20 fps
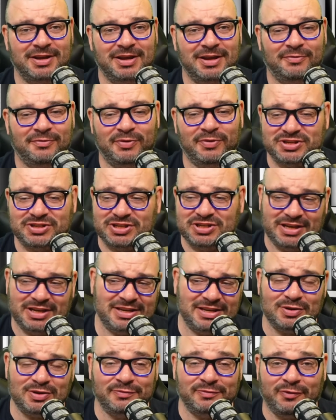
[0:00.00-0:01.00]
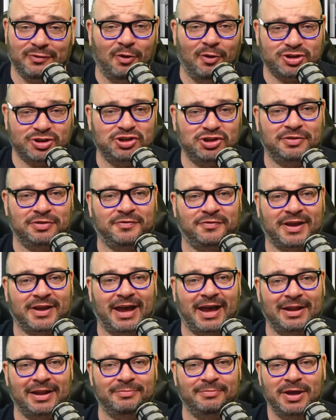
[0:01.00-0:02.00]
which is unfortunate for
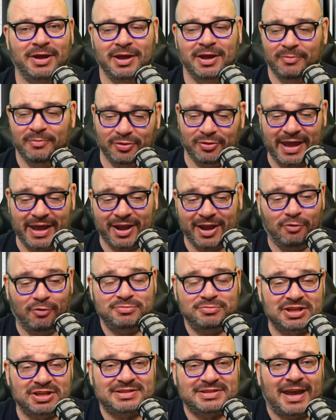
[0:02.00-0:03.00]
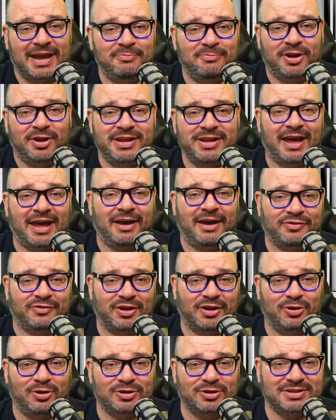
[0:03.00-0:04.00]
Callum. But there comes a time when you have to
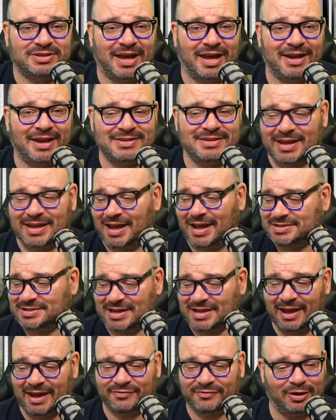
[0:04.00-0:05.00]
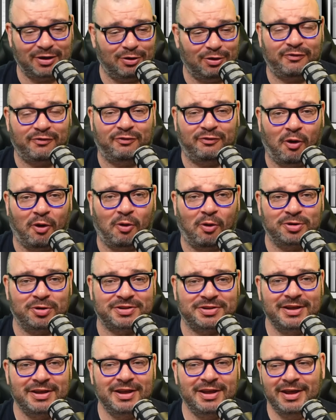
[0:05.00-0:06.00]
cut ties, guys. You have to look
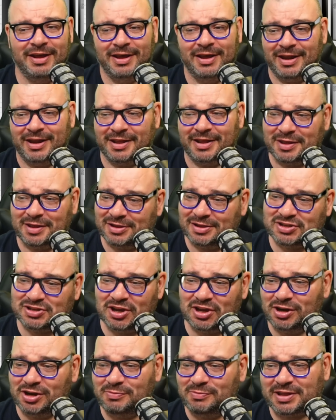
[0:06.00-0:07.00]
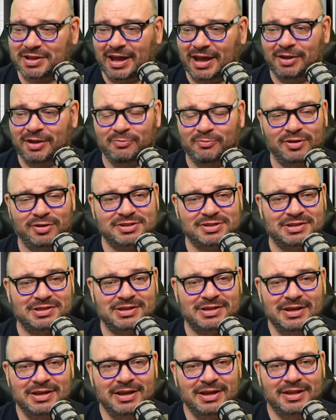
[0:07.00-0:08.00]
forward. And I think certainly with Callum Wilson,
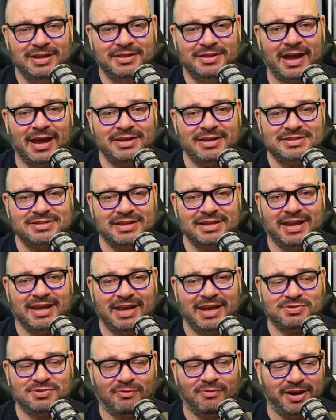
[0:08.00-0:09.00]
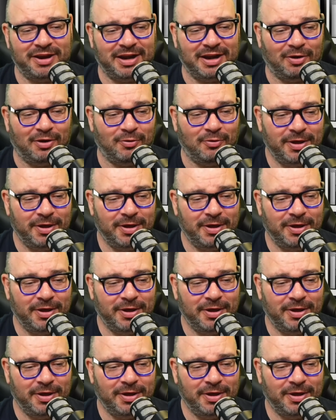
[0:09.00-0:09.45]
that is the case right now.